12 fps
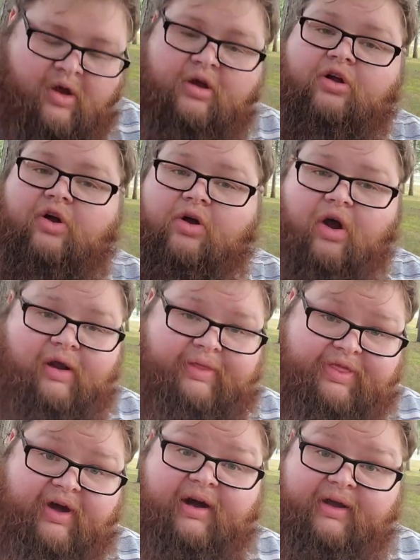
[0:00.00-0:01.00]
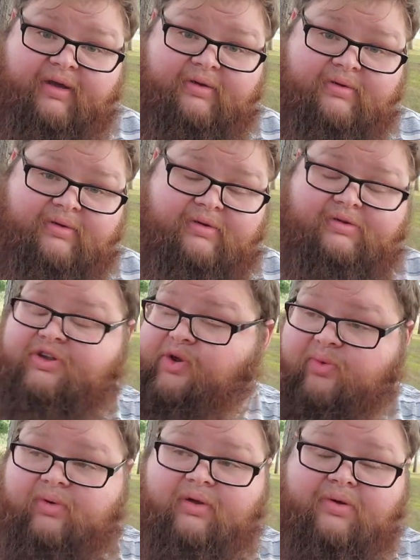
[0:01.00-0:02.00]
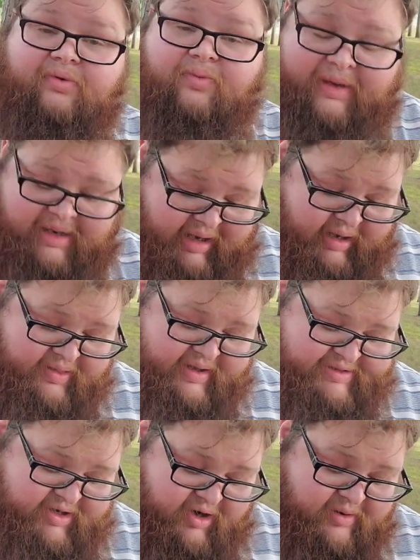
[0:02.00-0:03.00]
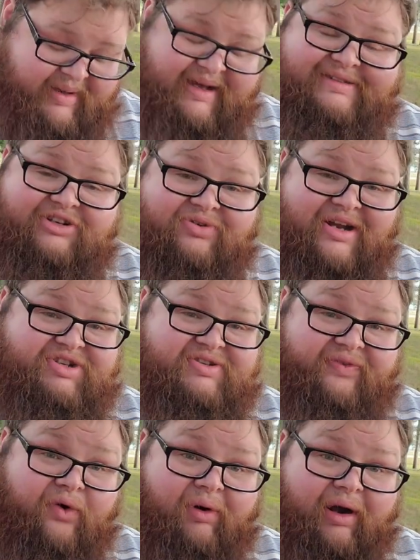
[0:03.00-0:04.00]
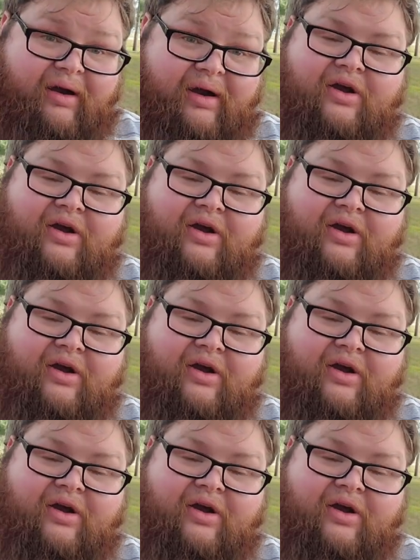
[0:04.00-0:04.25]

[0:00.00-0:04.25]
Golgari Thug. Dude, we need this card because he dredges 4.